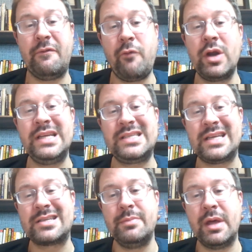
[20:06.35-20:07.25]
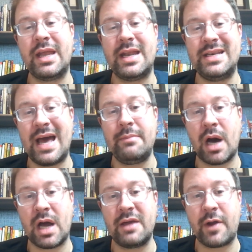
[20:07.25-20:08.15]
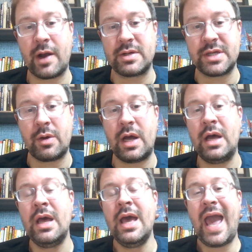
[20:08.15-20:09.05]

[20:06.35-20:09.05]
$46 million in dead money for Arizona.